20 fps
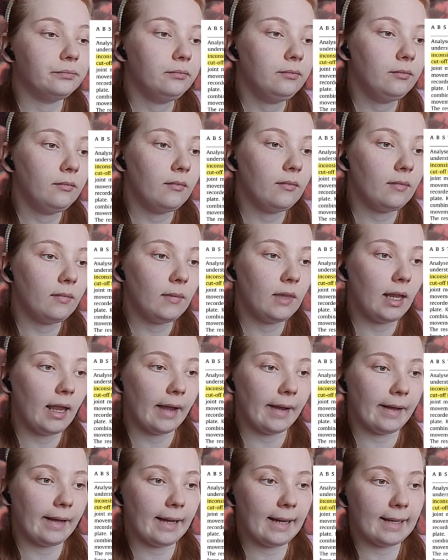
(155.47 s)
errors
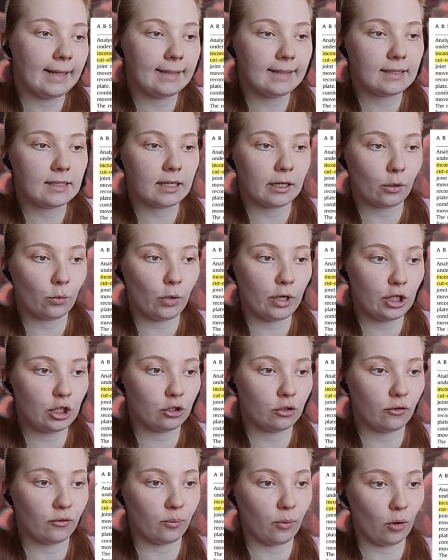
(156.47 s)
or
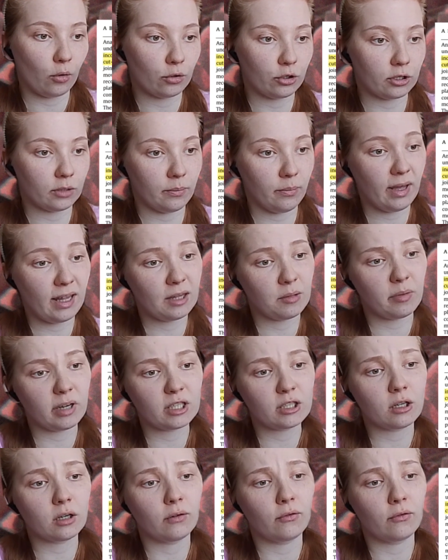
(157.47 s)
distortions in